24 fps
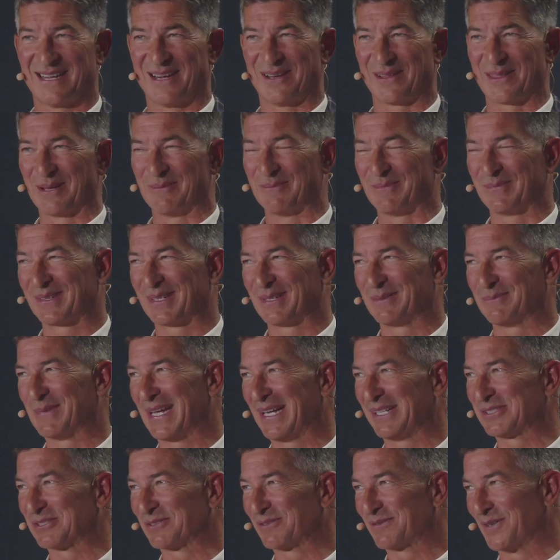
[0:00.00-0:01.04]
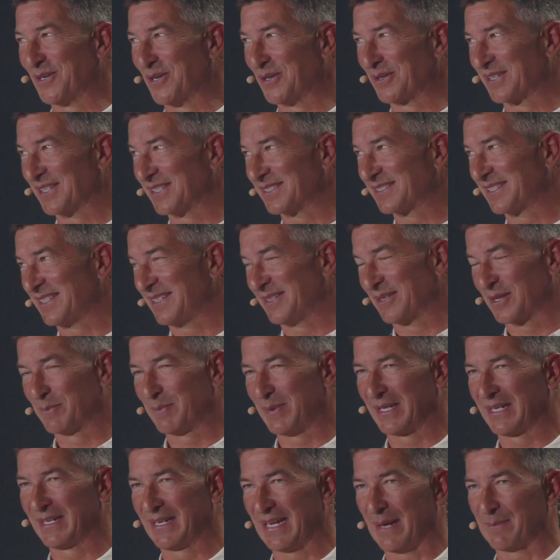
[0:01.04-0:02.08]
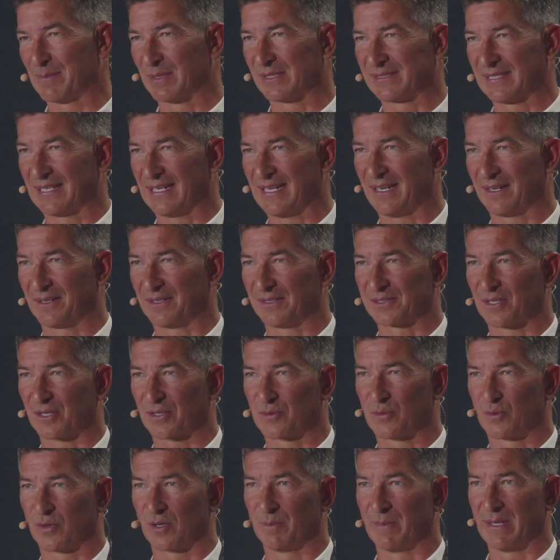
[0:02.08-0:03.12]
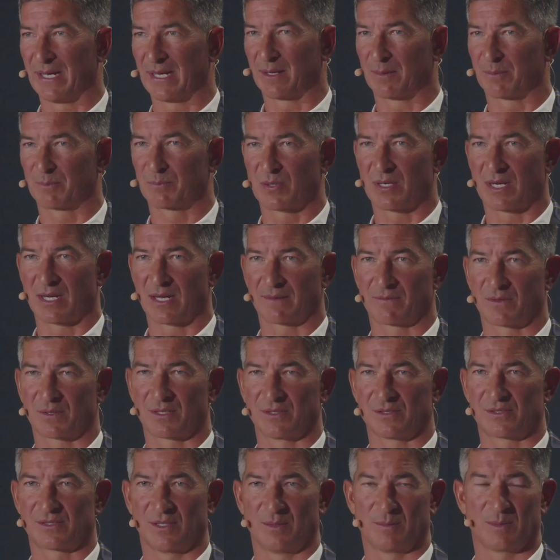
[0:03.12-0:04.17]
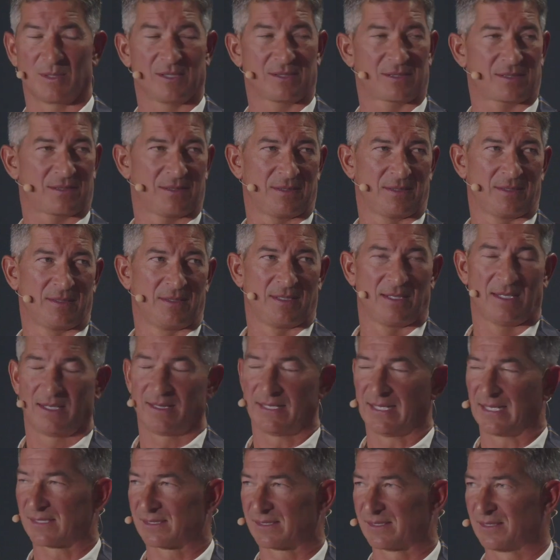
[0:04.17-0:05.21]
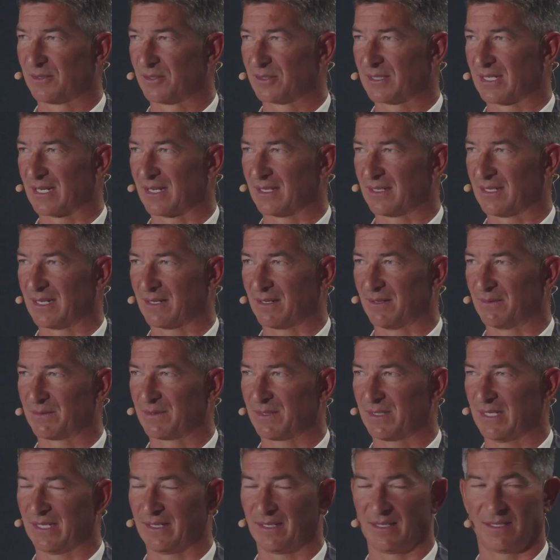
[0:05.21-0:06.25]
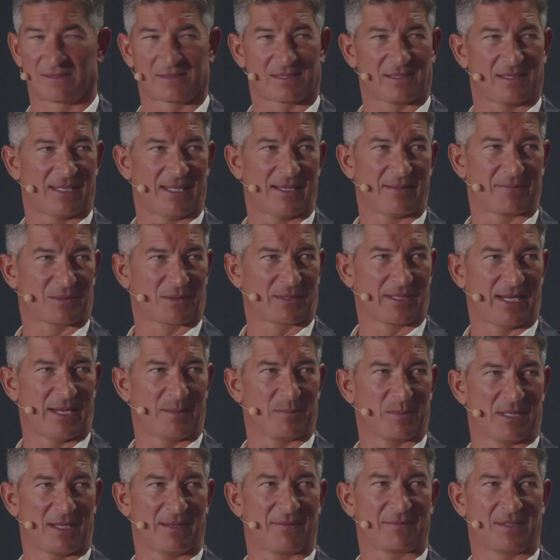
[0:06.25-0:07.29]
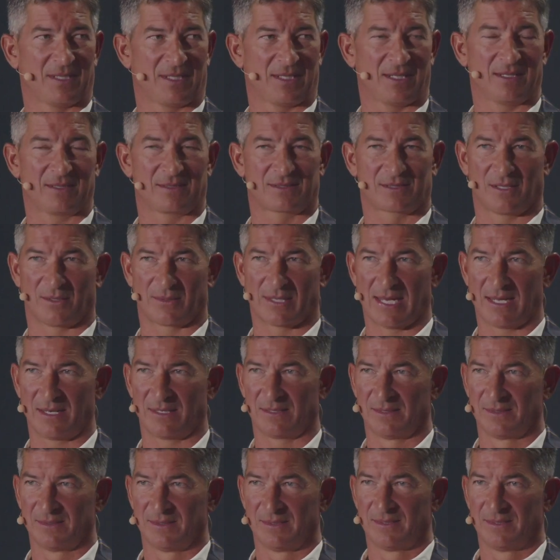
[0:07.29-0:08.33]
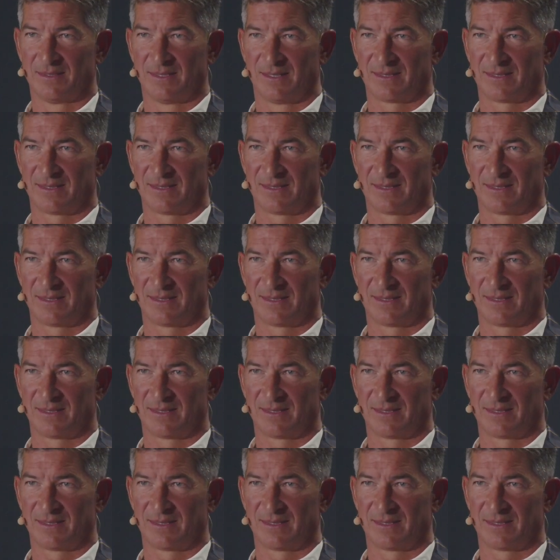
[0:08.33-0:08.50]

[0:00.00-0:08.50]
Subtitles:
No, the major focus, the big game in town is our core meta product for consumers. And that's still got a lot of innings left or game left in it. So that